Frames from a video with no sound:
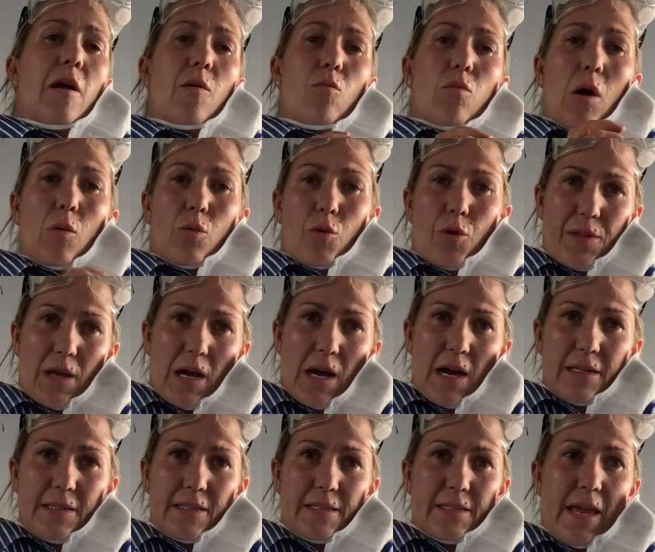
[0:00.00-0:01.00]
while we're on the
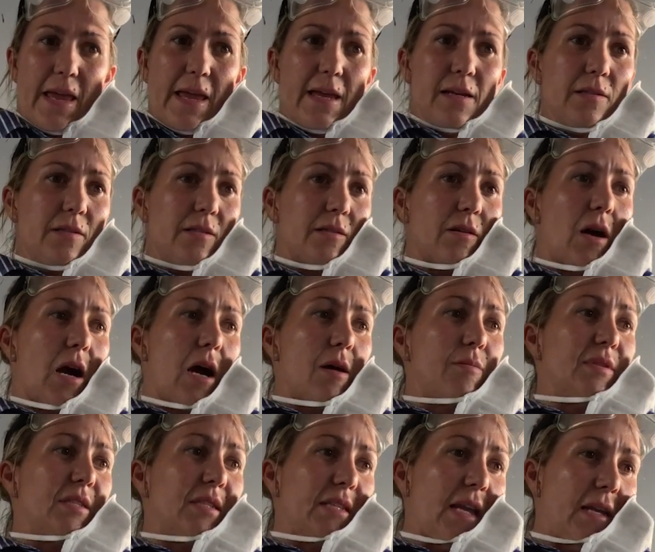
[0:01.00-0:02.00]
hard stand. So
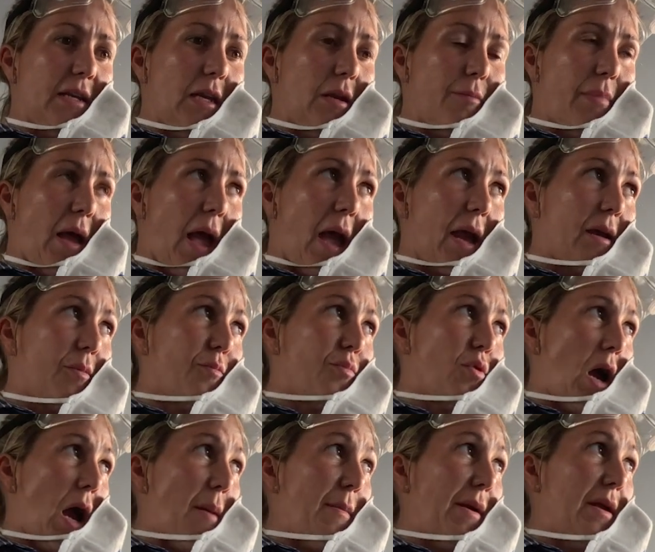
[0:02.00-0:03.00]
I'm sanding back,
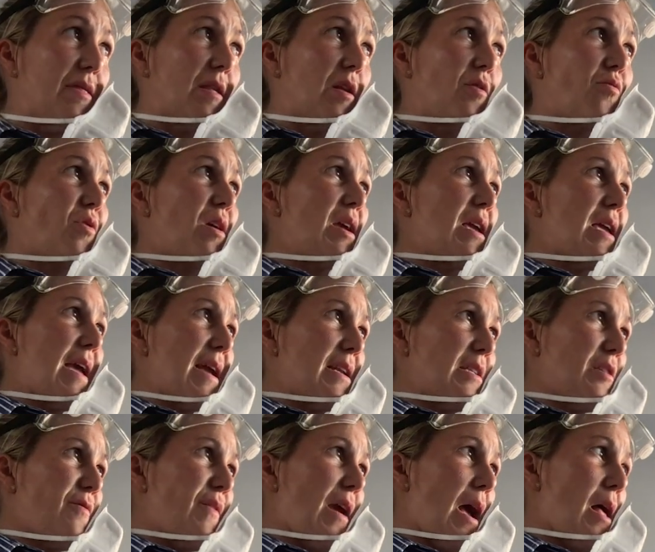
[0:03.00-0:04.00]
priming, then
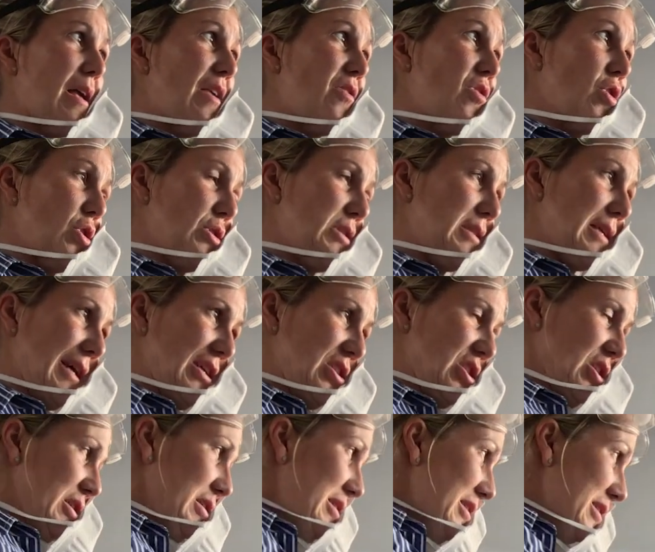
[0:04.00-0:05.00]
anti-fouling those
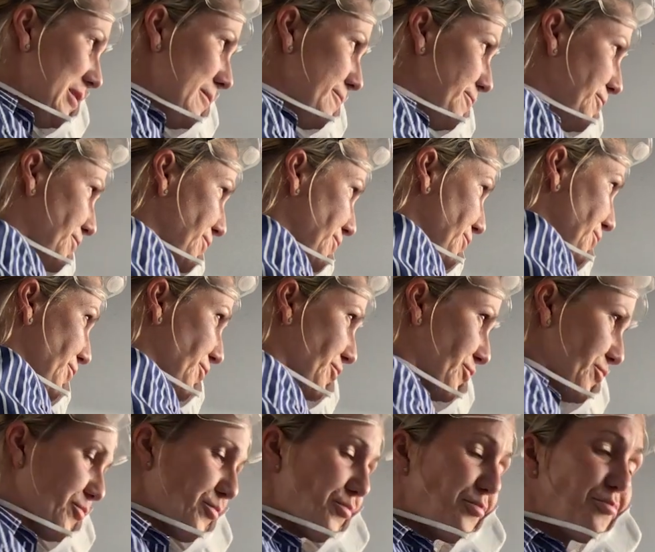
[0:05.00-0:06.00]
sections.
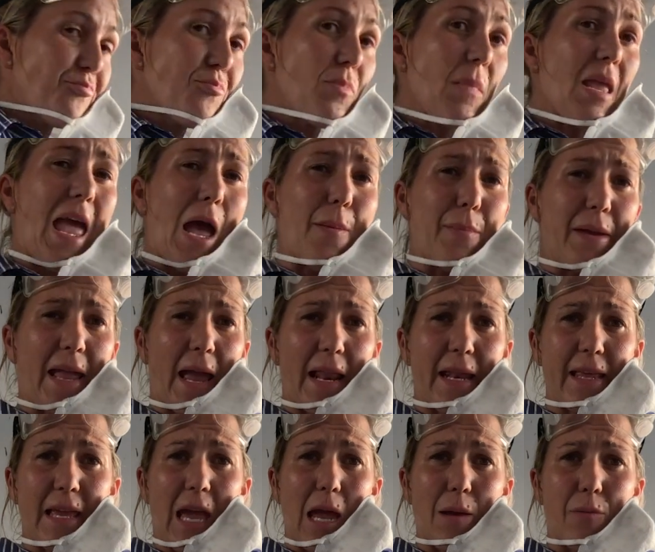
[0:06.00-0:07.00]
Our
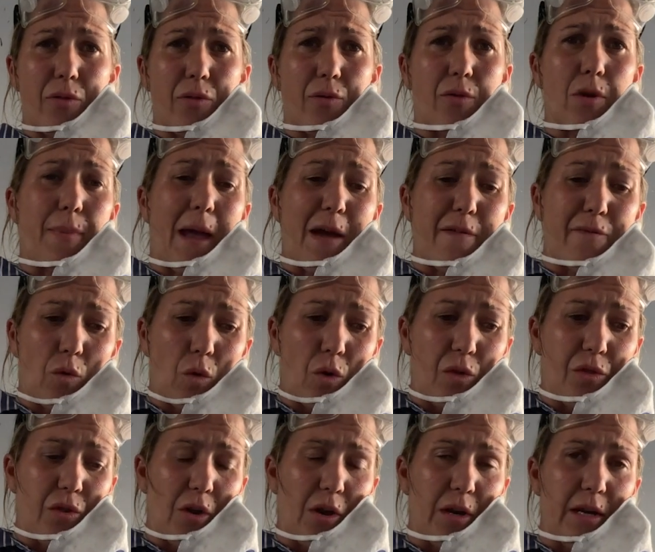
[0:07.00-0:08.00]
mechanic came through about
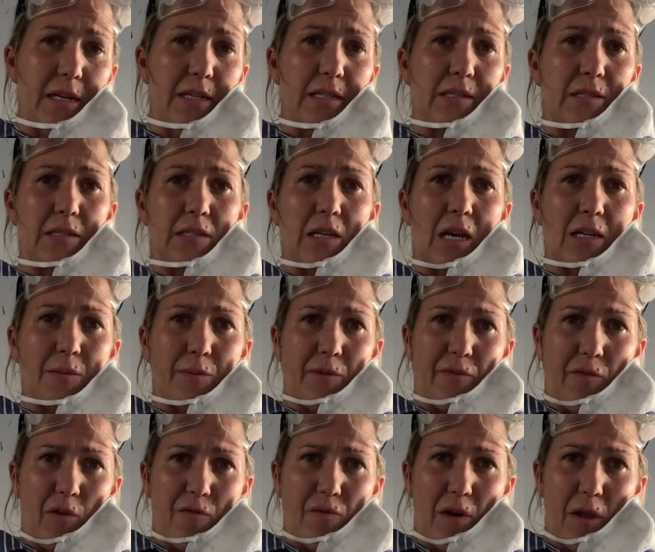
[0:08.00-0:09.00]
4:30 just to touch up a
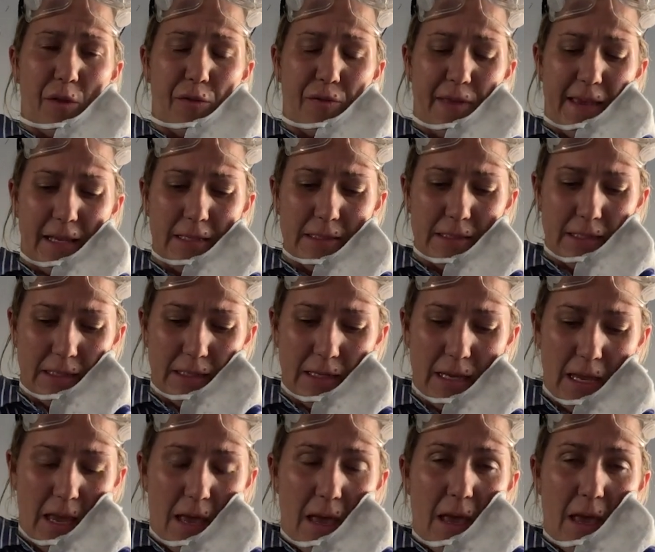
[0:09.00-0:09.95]
few final things, and